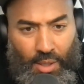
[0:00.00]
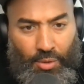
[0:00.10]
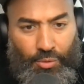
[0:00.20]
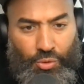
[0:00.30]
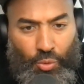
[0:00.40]

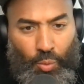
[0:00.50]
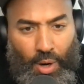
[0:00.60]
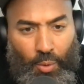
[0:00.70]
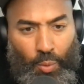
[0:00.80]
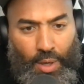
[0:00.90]
Mm-hmm. To
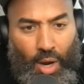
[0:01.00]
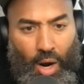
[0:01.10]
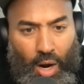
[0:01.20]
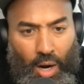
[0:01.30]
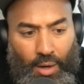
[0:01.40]
where we
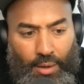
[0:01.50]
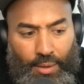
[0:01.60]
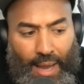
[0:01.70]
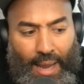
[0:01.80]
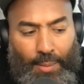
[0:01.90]
are
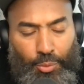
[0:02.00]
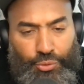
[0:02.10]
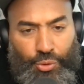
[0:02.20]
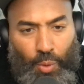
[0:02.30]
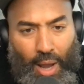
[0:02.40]
able
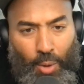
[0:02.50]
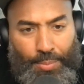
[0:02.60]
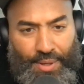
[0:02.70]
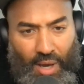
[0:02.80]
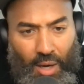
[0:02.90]
to help
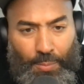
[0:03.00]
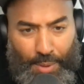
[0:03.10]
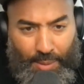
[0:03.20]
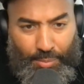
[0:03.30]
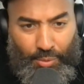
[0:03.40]
young
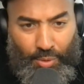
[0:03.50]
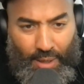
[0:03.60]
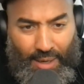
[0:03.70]
people.